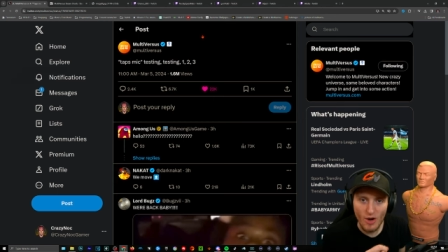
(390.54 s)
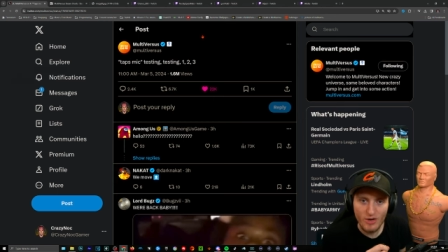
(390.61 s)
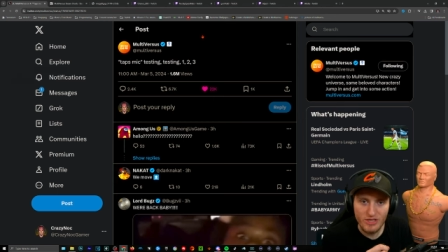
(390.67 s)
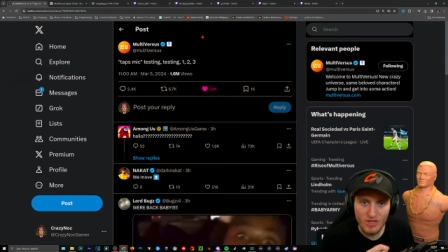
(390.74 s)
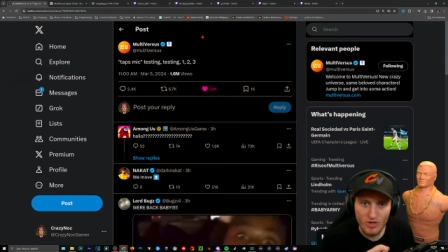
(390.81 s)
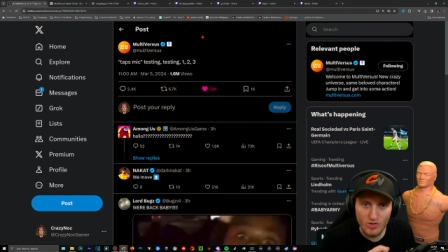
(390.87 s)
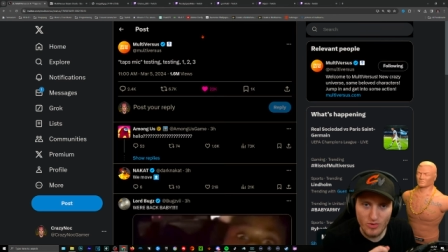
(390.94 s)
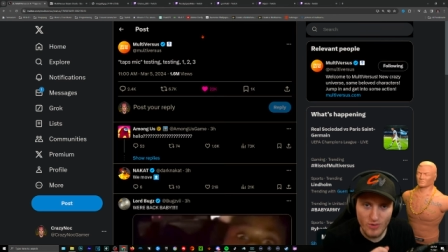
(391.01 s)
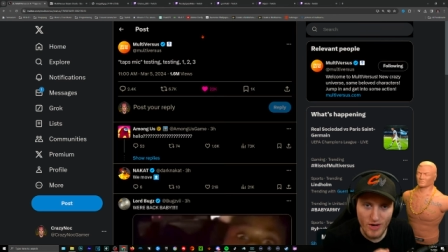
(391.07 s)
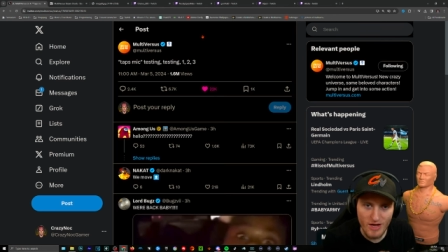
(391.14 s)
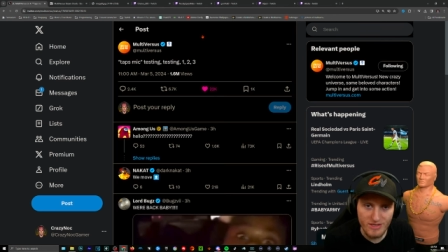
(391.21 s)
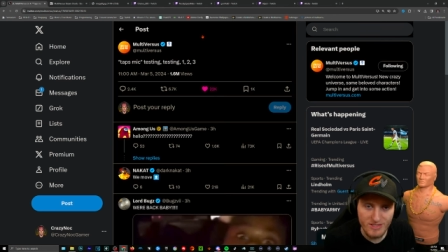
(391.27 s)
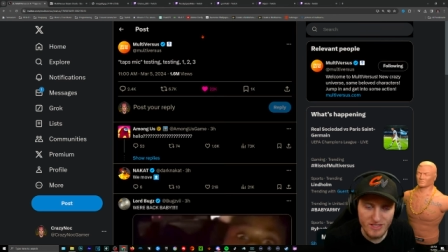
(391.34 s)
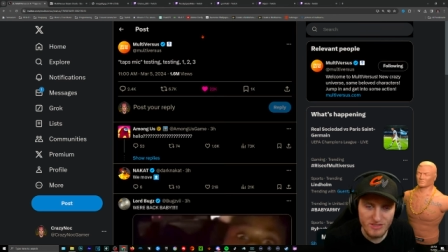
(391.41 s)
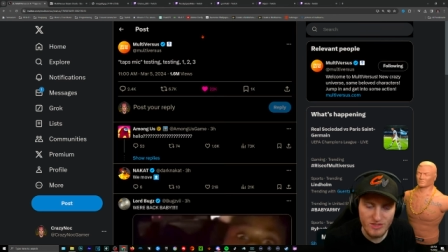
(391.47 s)
year,
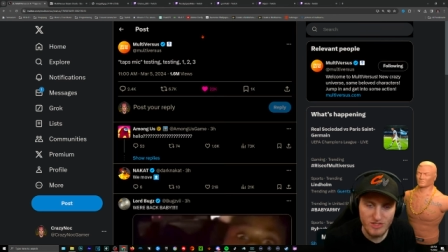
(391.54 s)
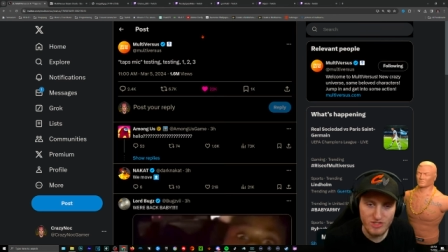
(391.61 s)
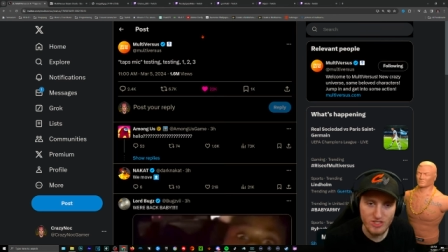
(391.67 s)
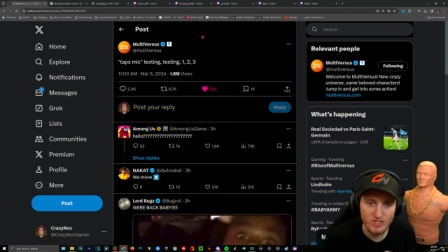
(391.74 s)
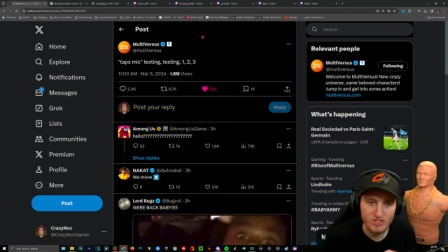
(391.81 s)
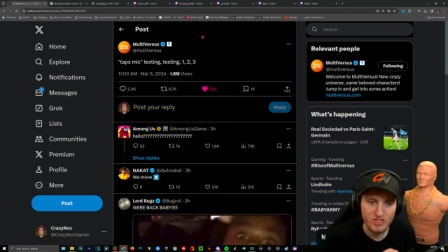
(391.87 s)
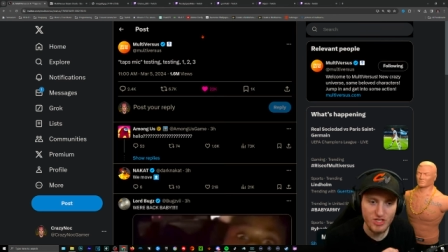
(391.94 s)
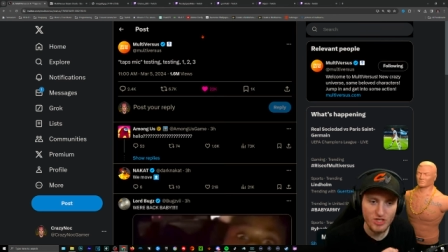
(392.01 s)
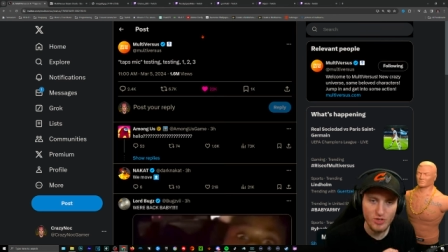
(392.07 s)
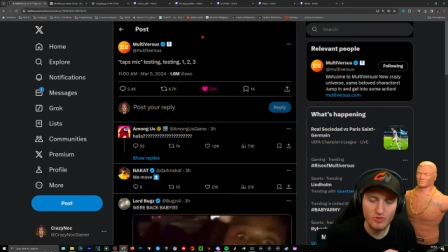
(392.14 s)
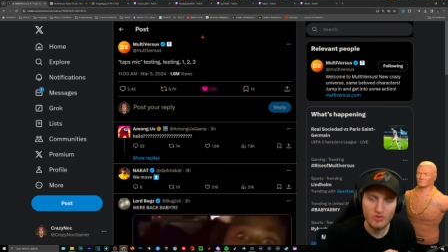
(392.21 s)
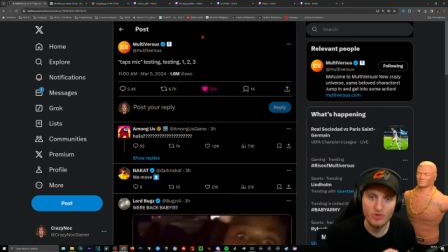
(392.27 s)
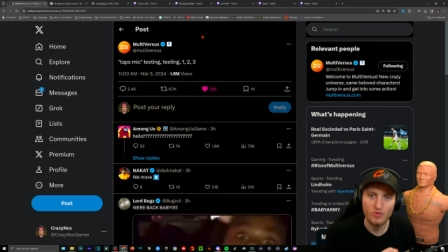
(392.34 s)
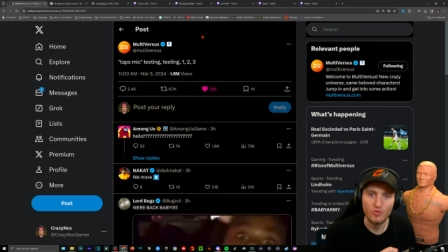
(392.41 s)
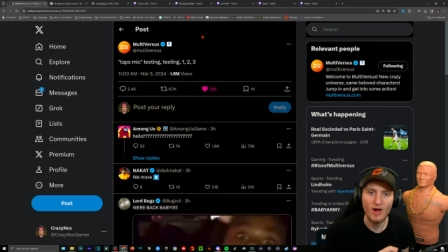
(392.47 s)
crazies. Let's continue the
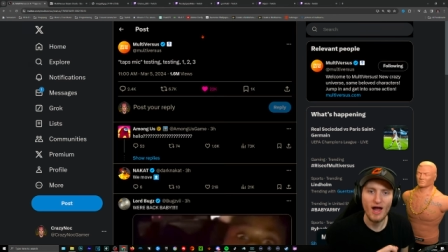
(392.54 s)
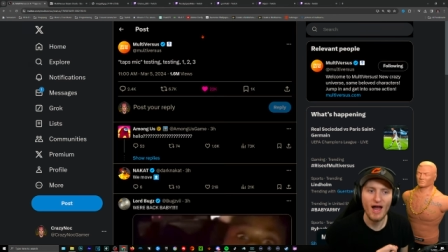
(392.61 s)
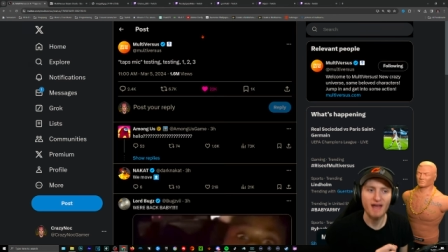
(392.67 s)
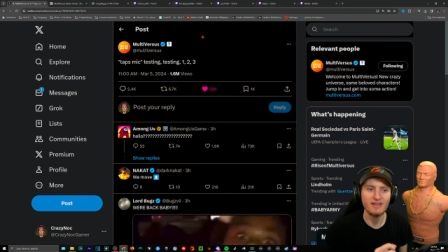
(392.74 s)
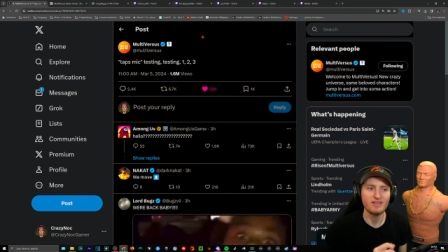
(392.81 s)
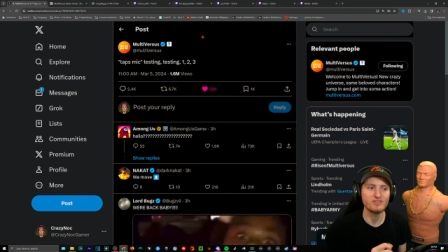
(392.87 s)
grind. Let's